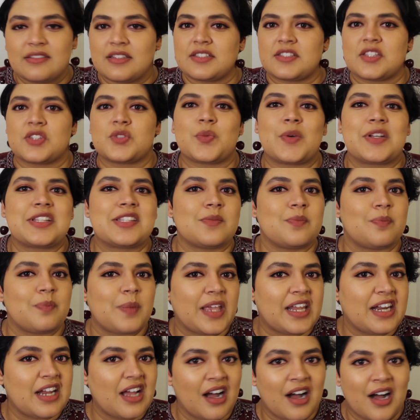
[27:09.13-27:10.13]
This is what's
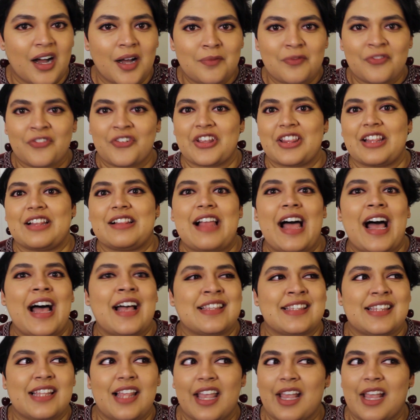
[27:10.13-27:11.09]
been up for the last